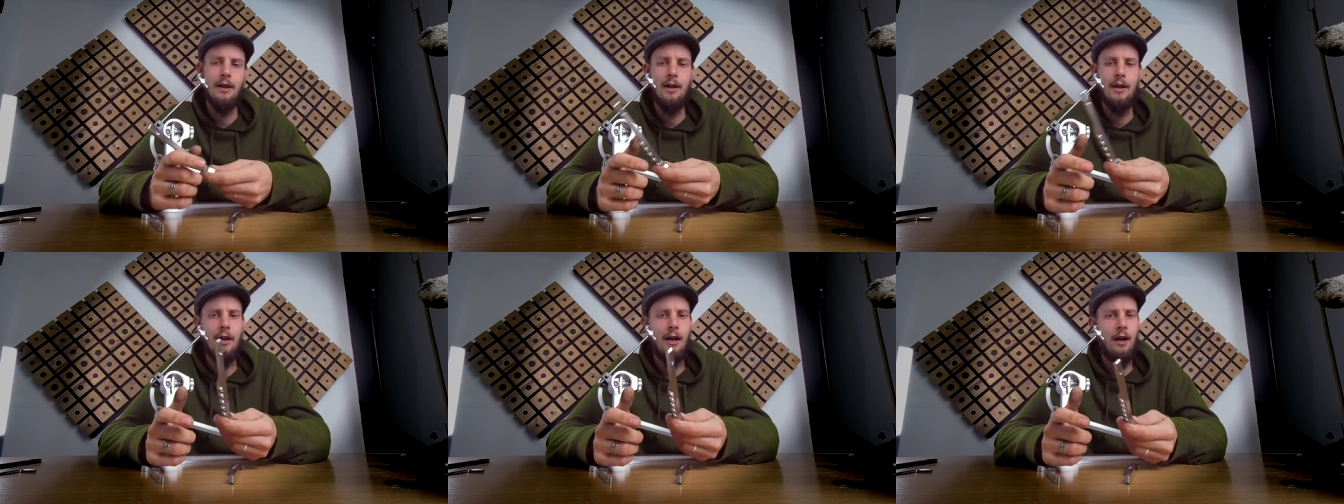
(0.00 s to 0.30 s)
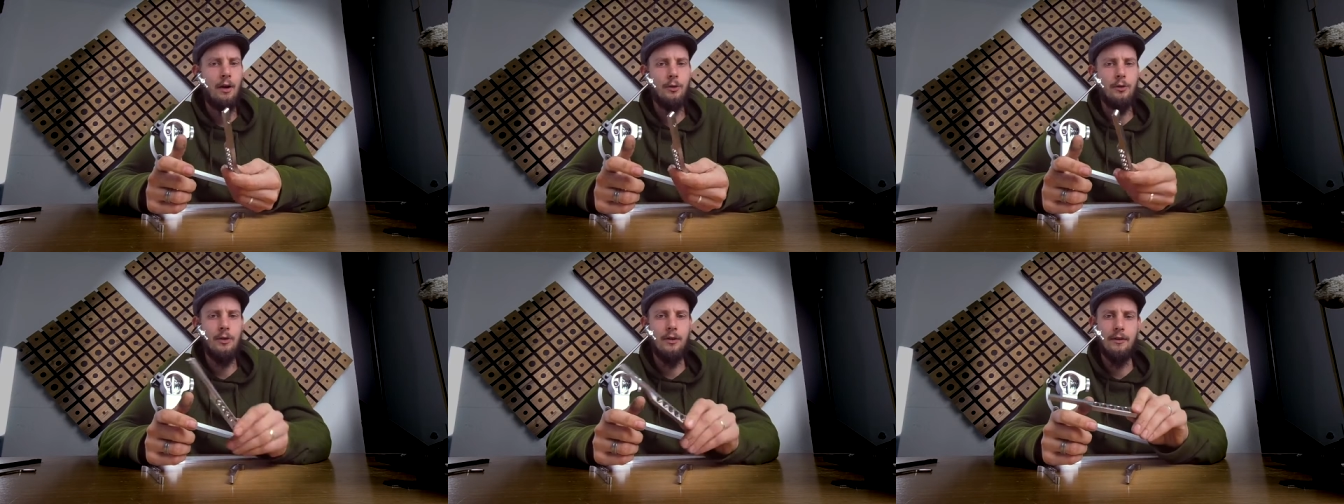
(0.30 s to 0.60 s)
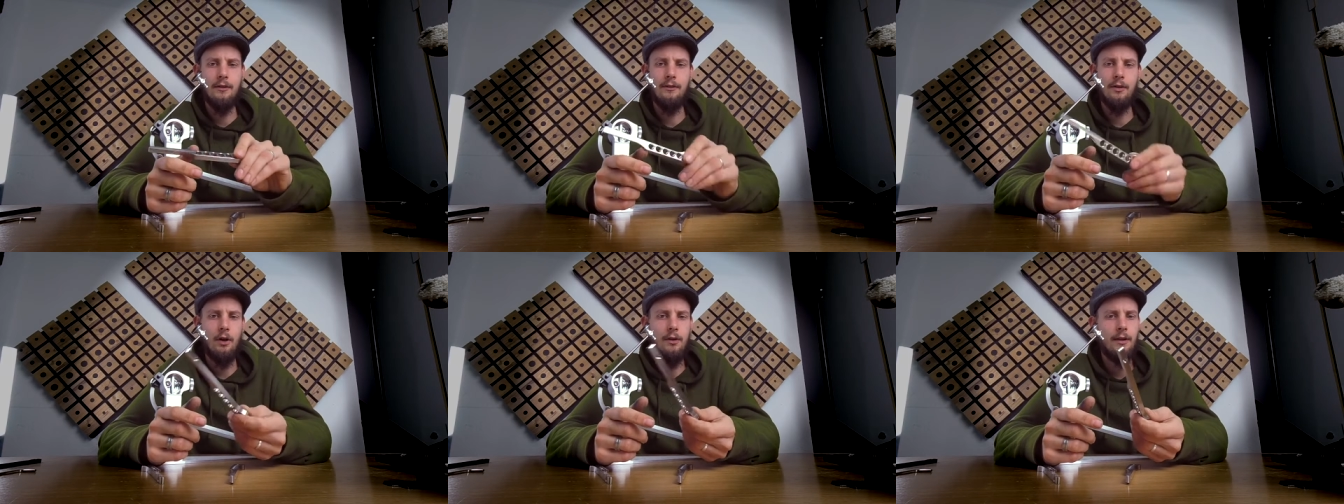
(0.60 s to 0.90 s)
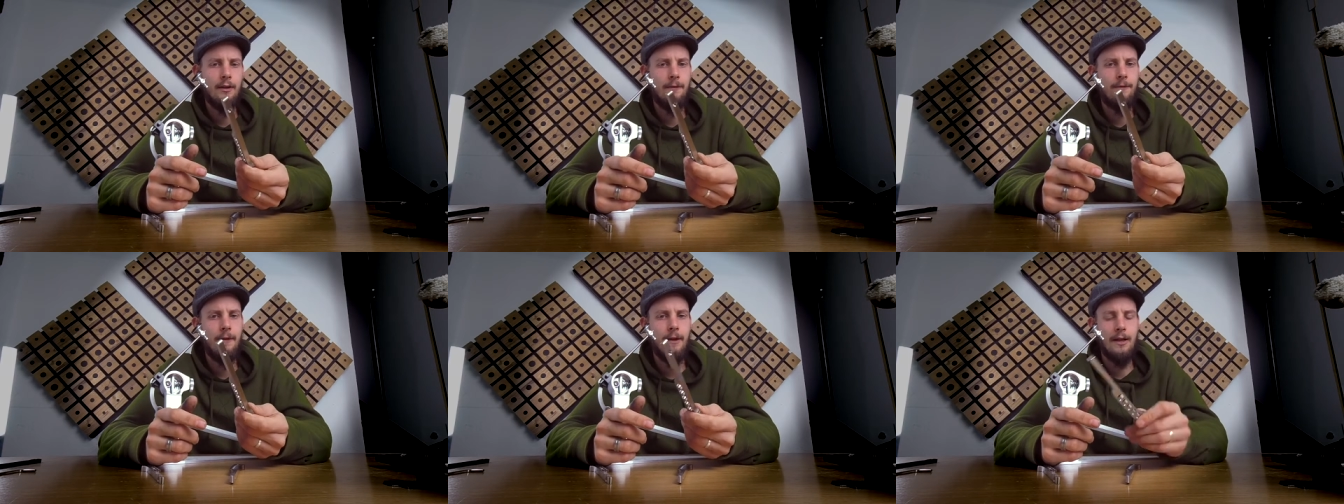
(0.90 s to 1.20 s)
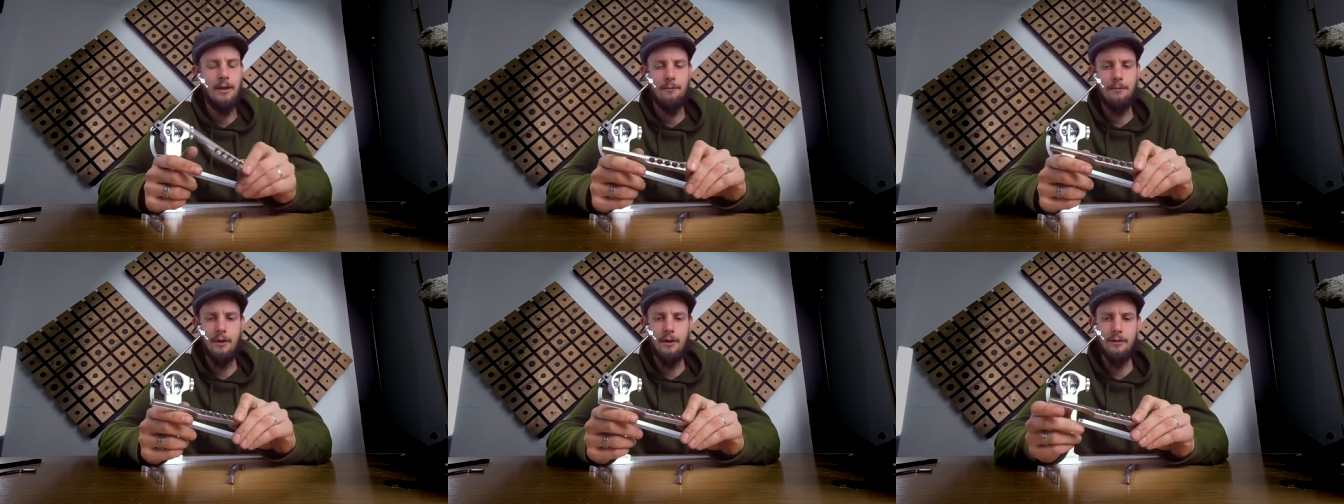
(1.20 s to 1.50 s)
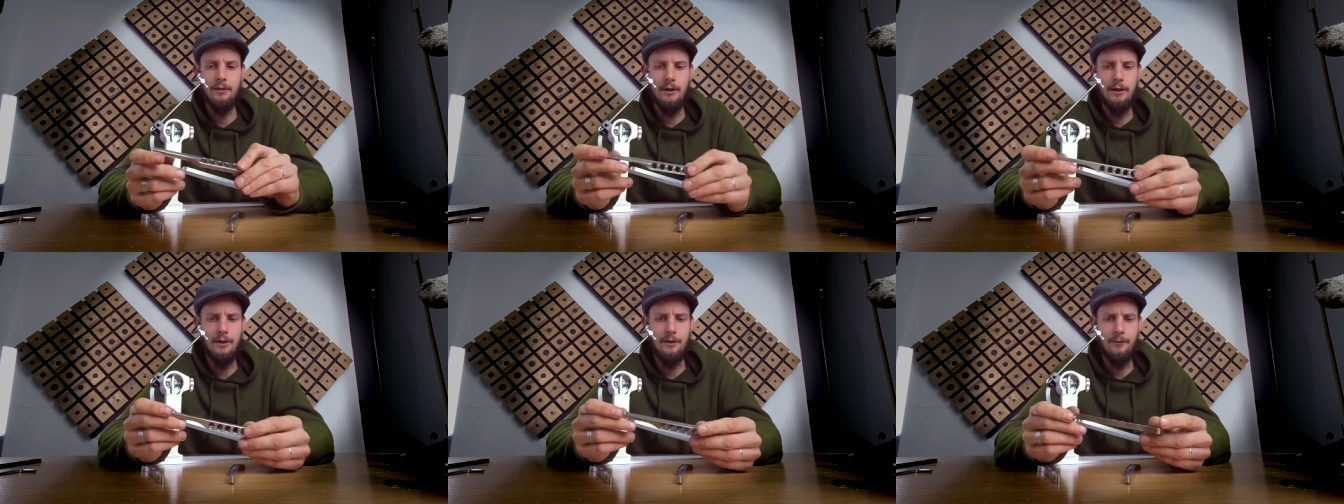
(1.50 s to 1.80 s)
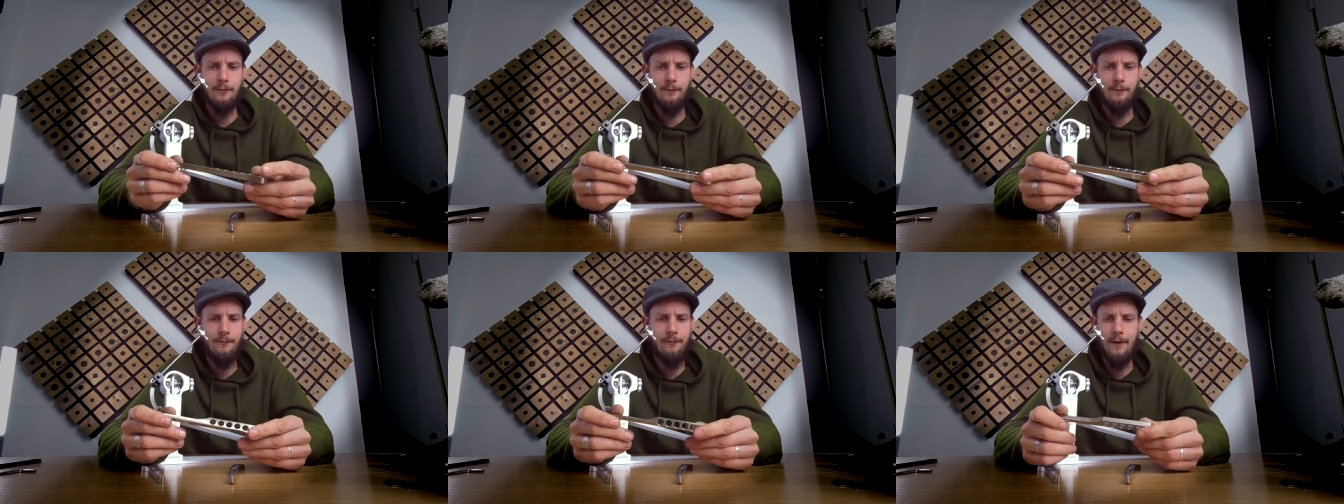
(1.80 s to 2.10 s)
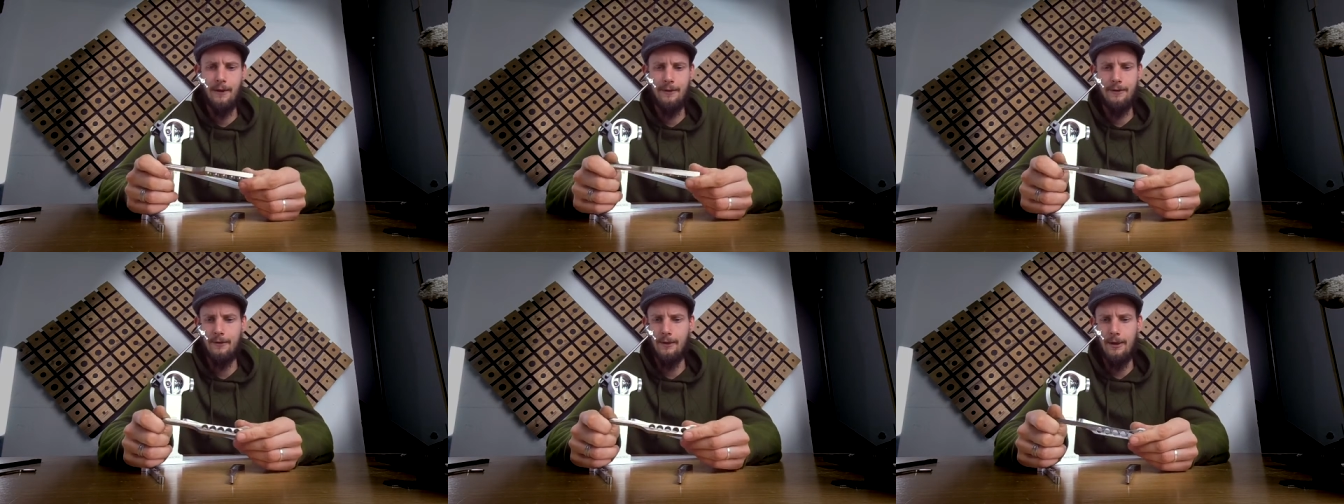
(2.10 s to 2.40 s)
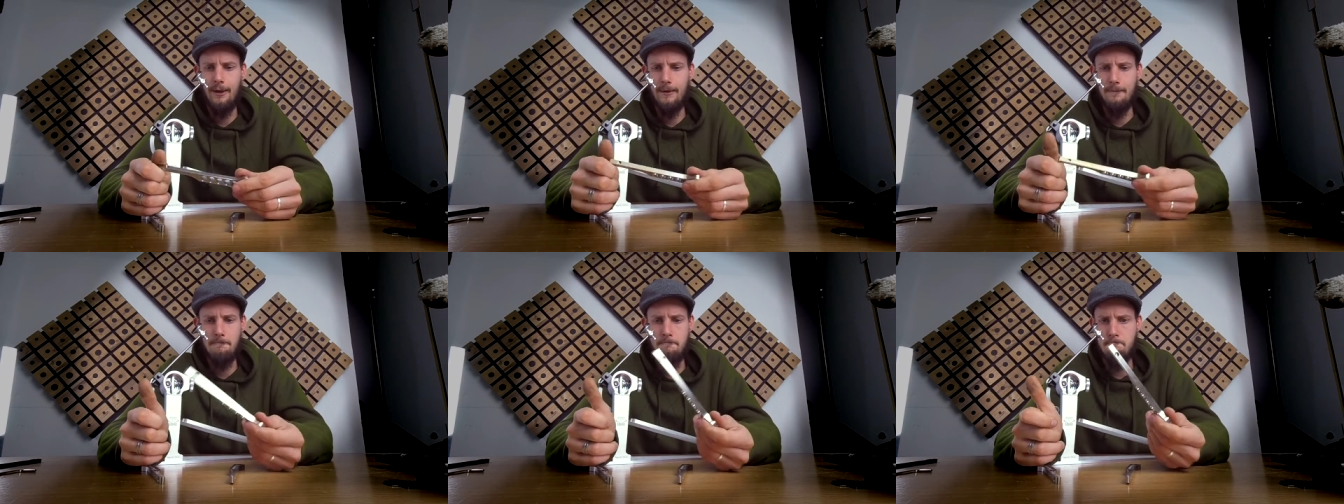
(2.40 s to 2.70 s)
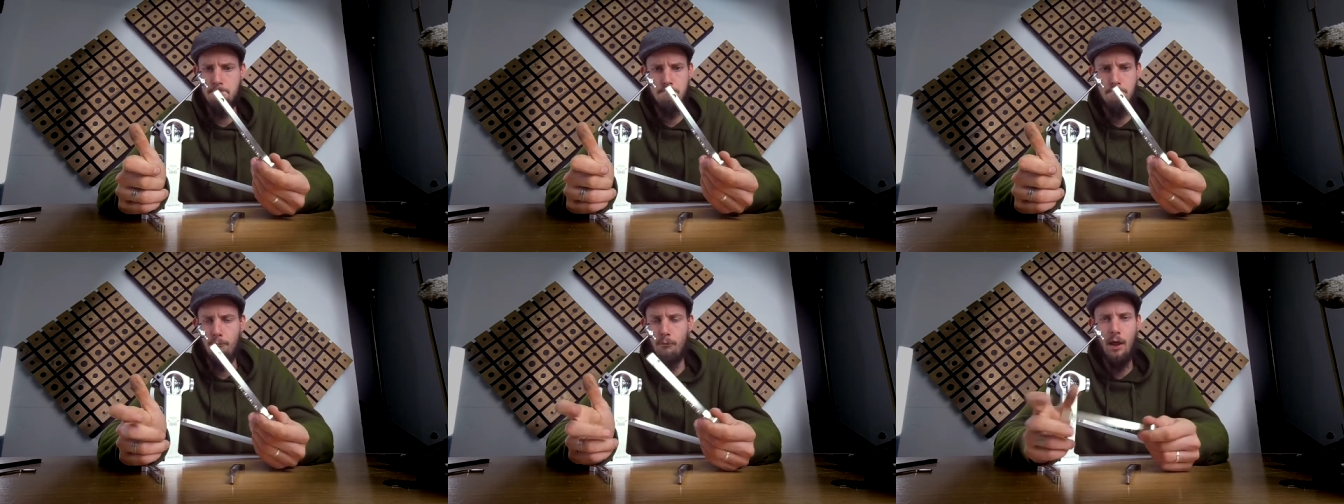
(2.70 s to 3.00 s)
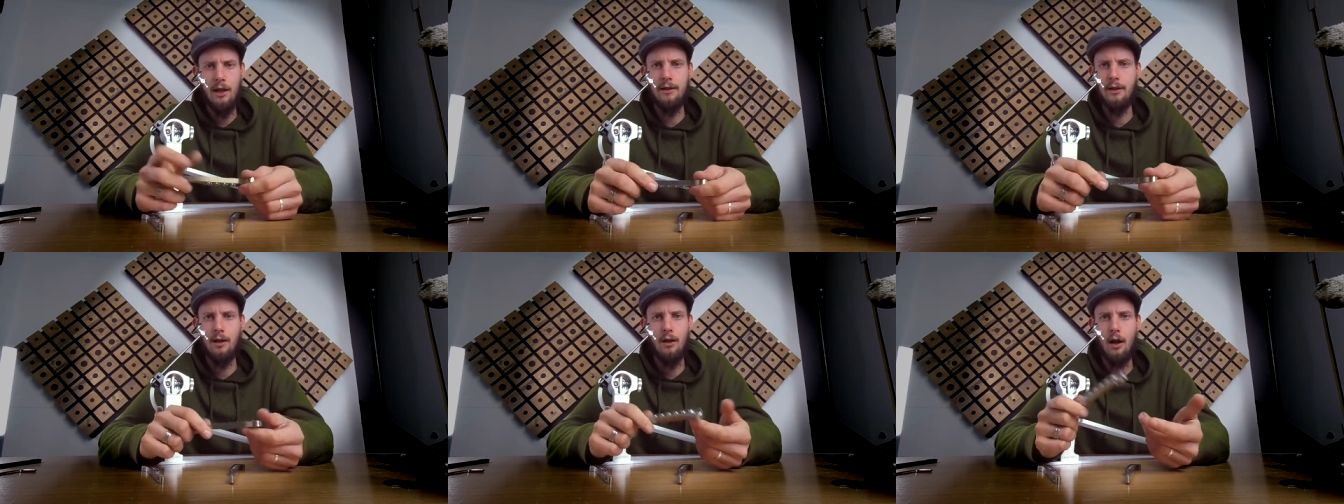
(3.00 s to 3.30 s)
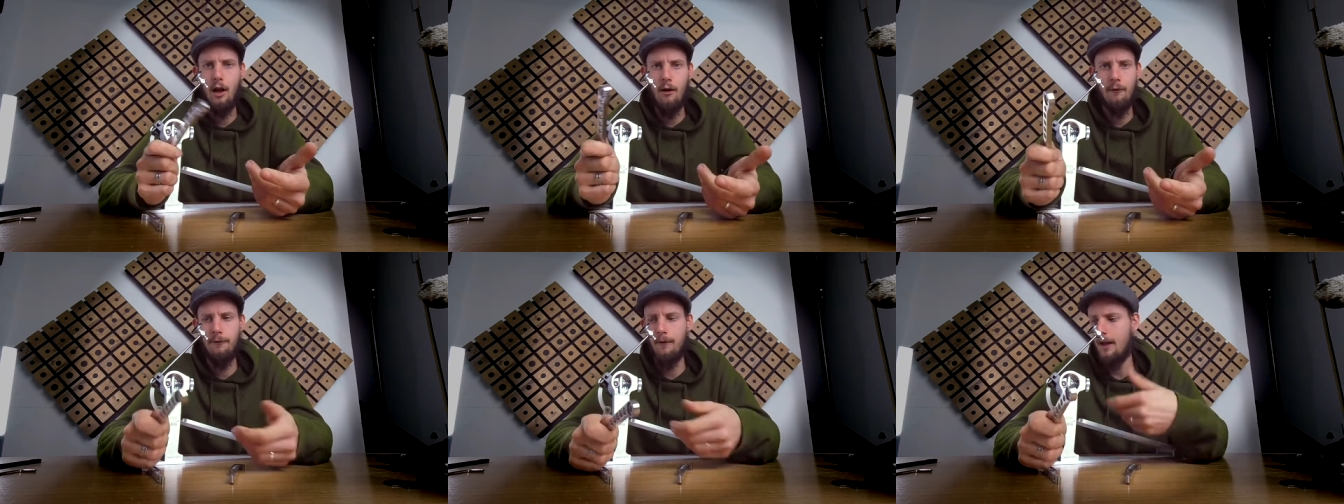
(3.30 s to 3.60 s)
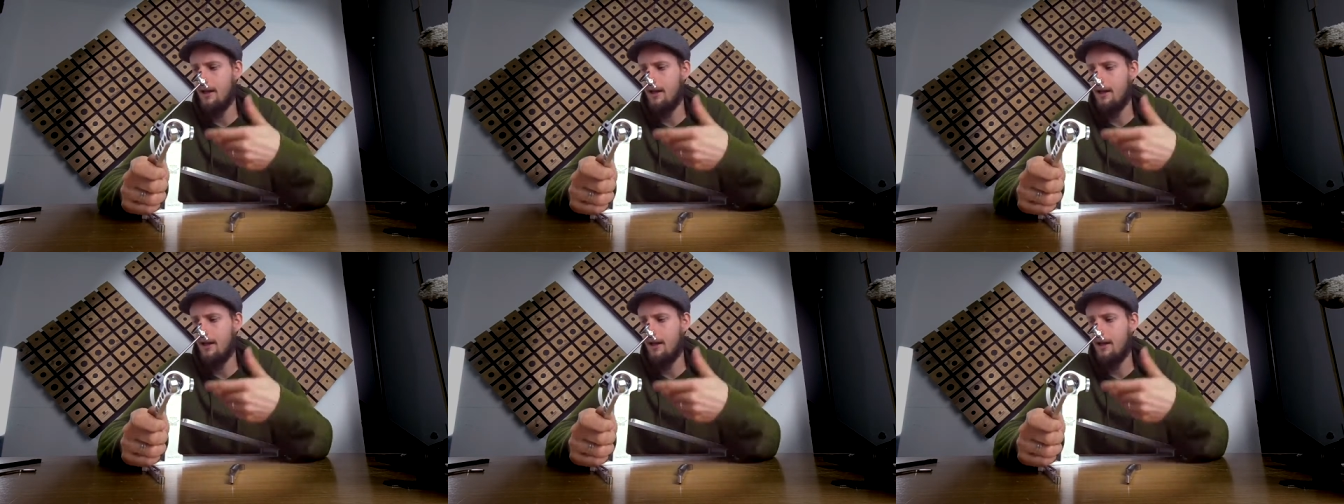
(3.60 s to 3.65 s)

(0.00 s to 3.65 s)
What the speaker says: how to install that thing, but it fits in like a glove,